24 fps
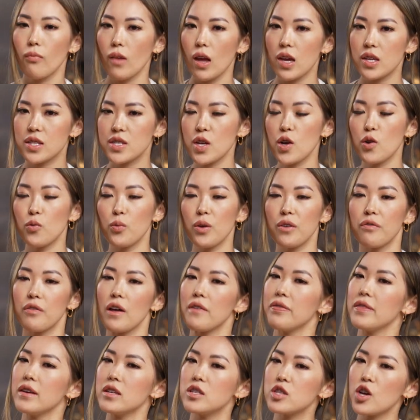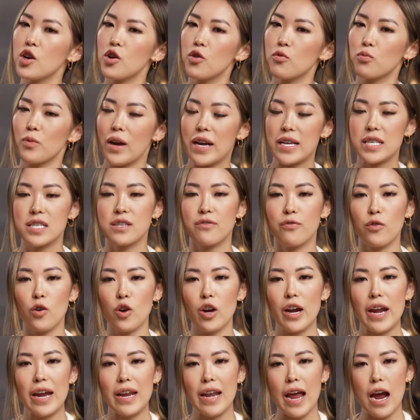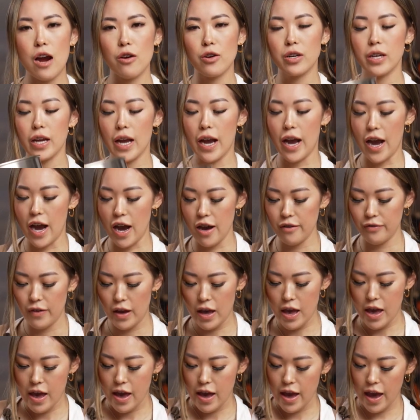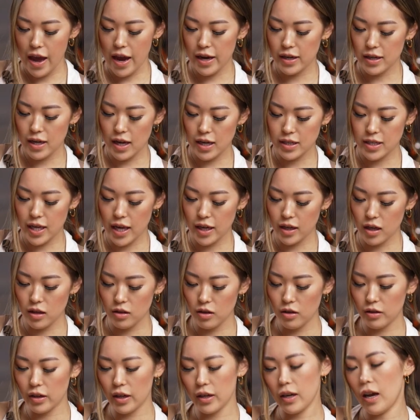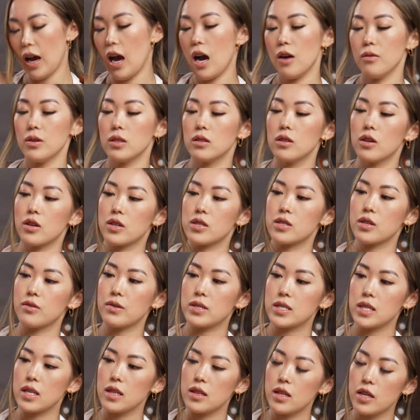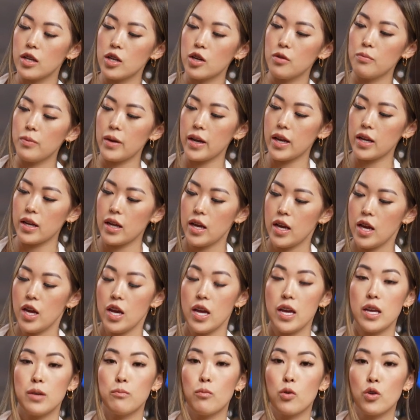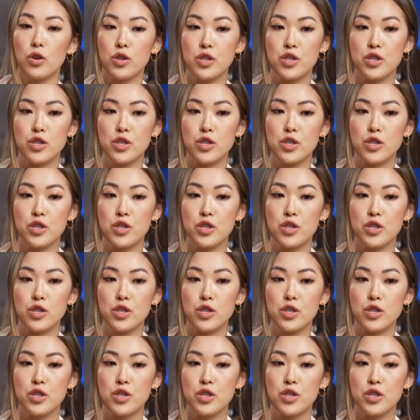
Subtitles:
So we've let the dough rest for 1.5 hours and take a look at how it looks. So it's a little bit more